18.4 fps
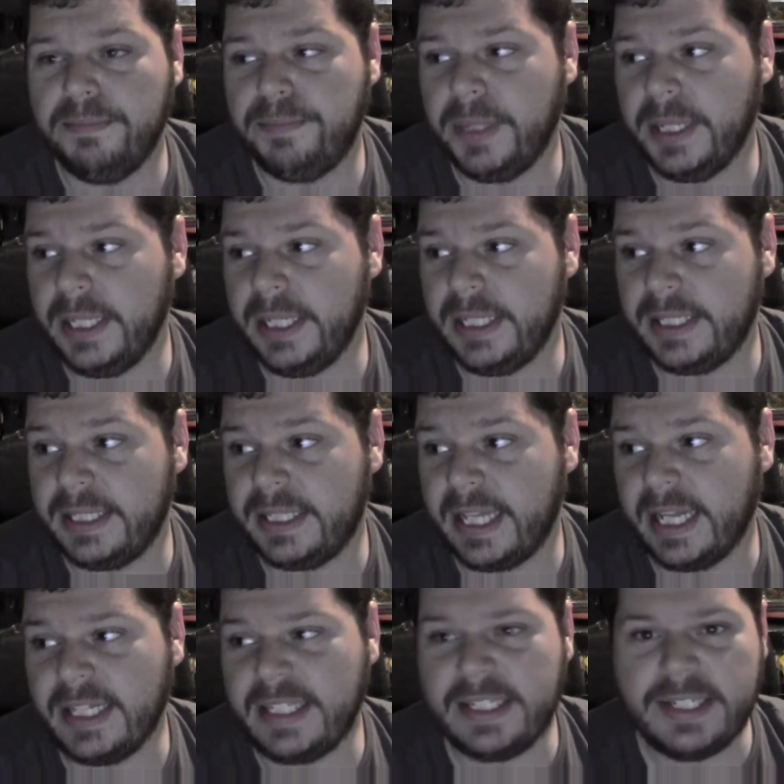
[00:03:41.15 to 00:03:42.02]
But
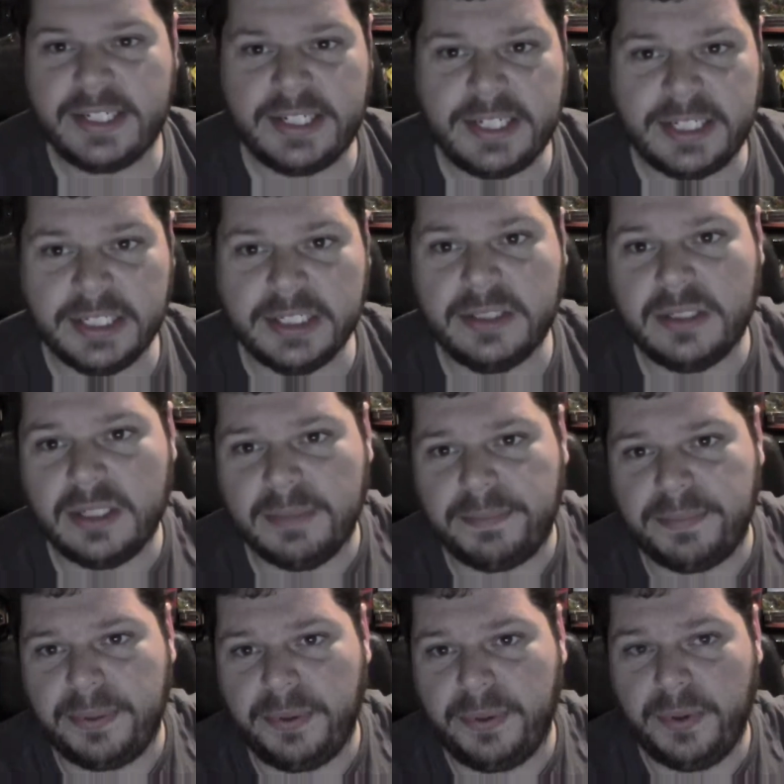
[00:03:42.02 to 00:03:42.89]
that's still
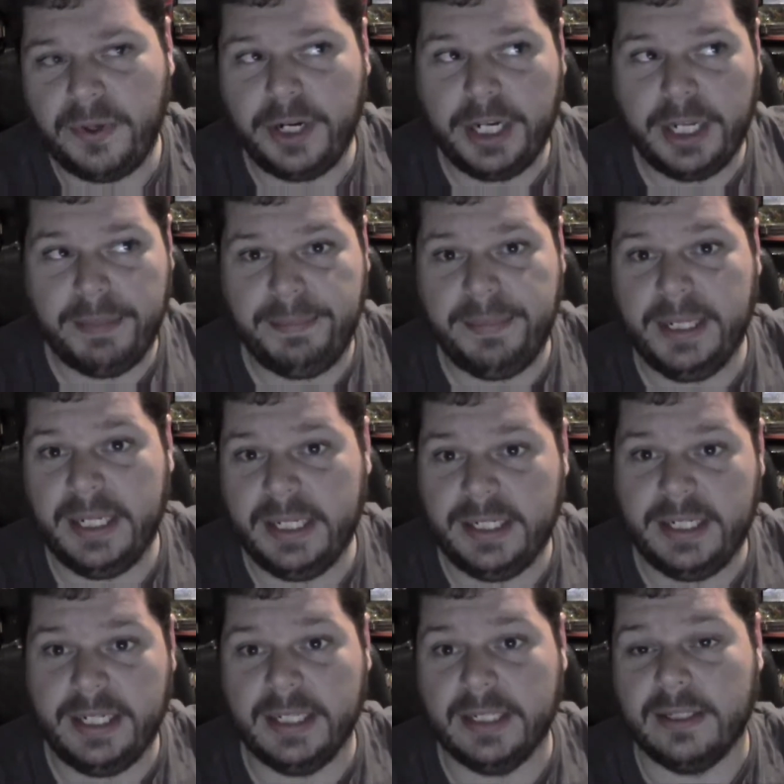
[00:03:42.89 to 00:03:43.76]
a pretty
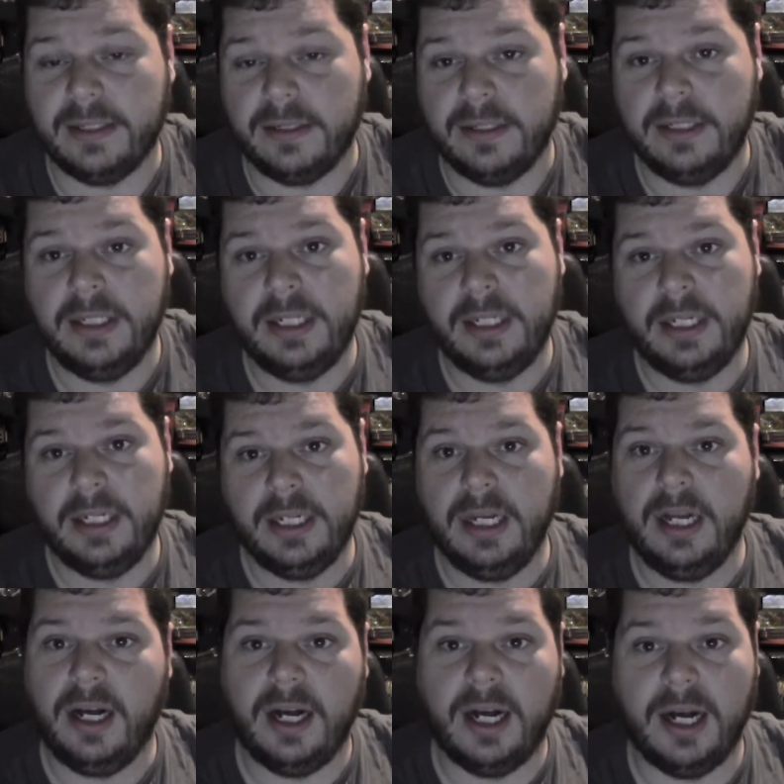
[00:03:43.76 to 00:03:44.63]
big deal.
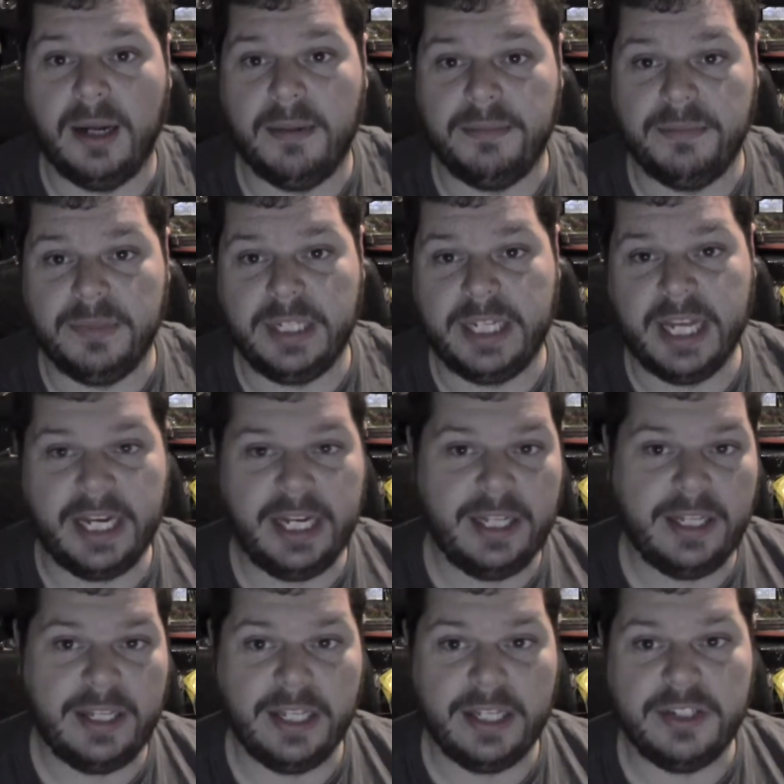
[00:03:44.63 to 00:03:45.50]
Um,
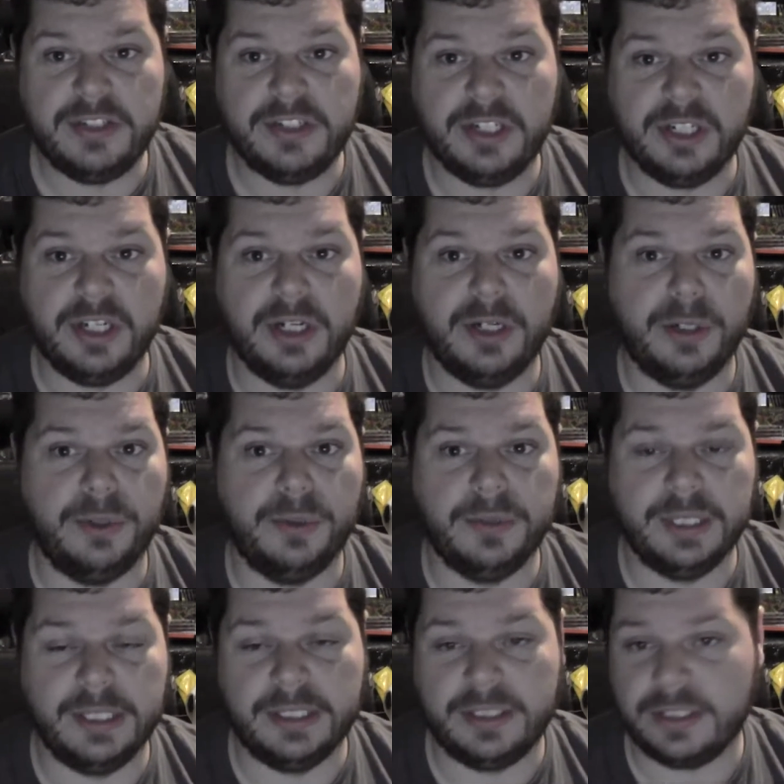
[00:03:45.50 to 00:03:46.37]
getting things to
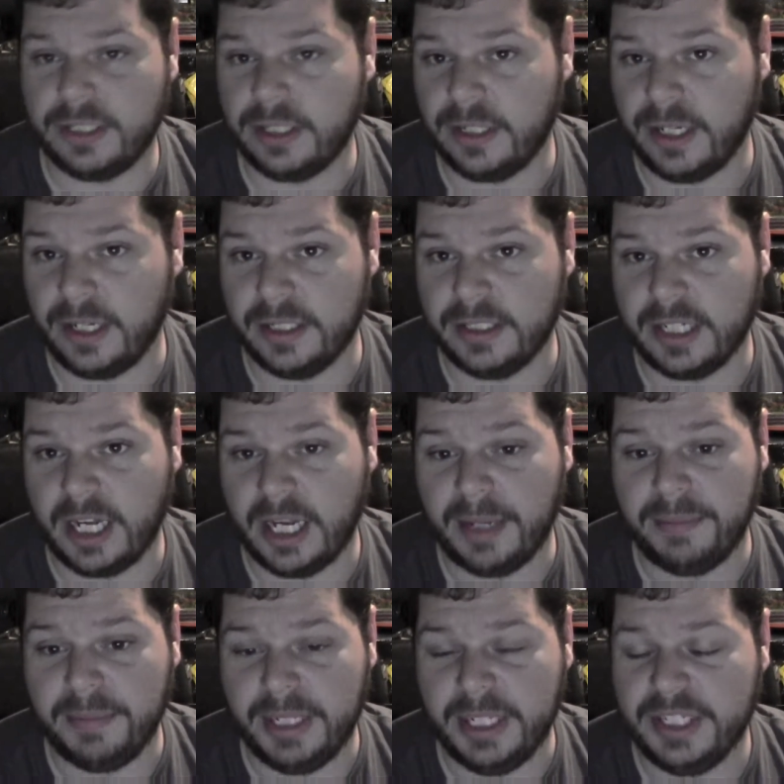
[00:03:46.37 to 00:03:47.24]
go and start on
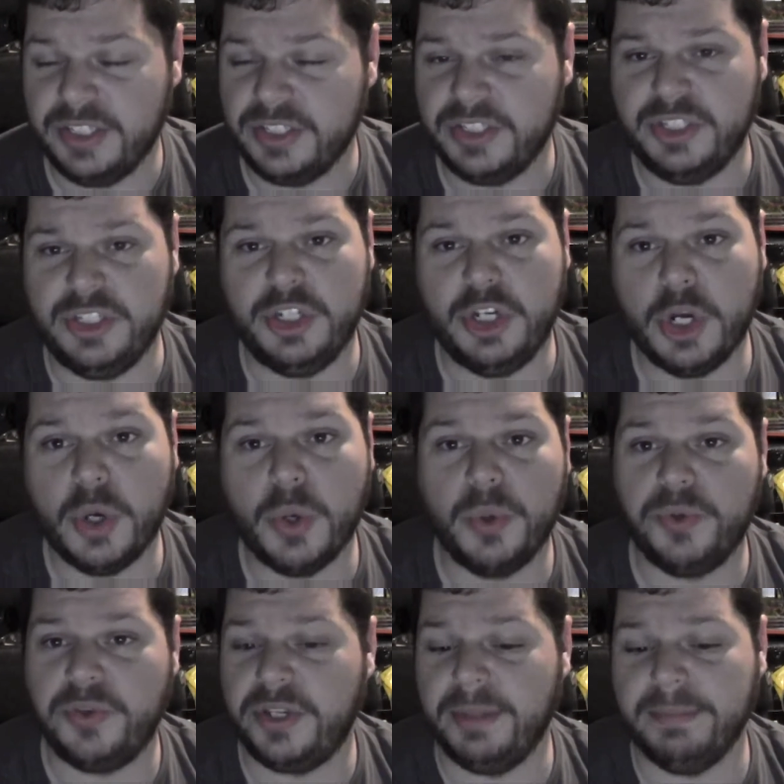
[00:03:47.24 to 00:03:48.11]
time is
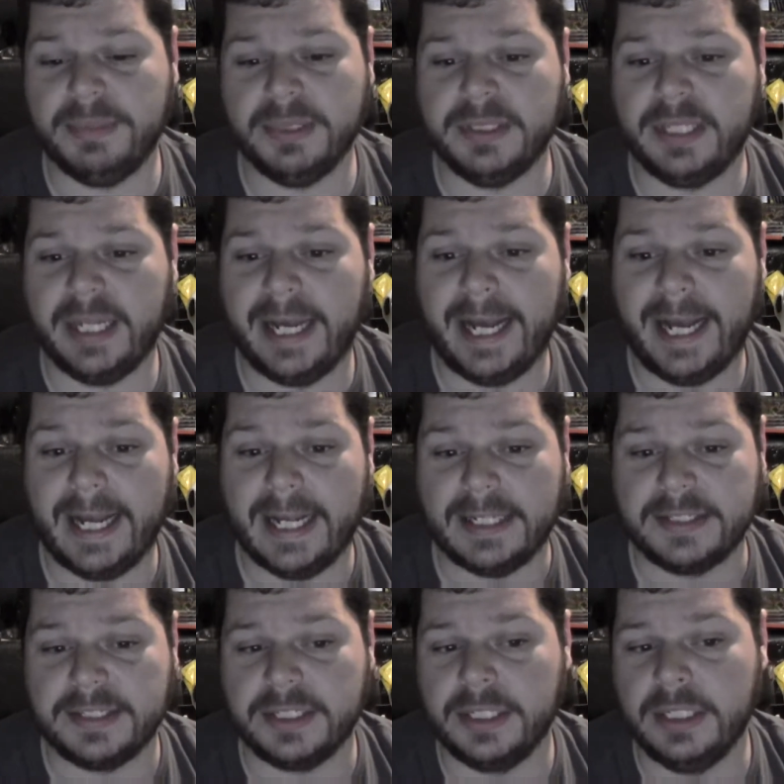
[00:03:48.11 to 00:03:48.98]
no simple
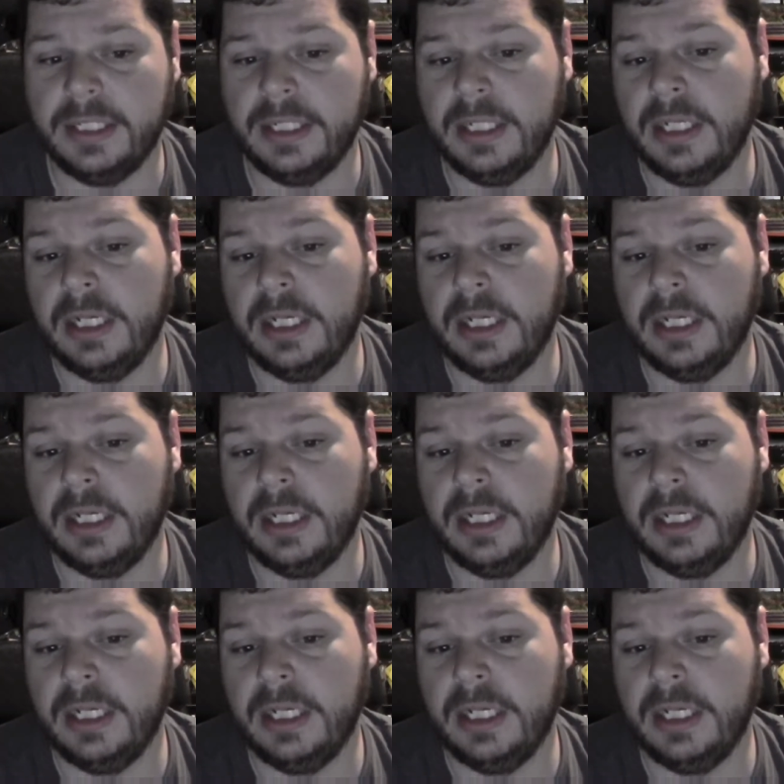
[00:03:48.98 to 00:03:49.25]
task.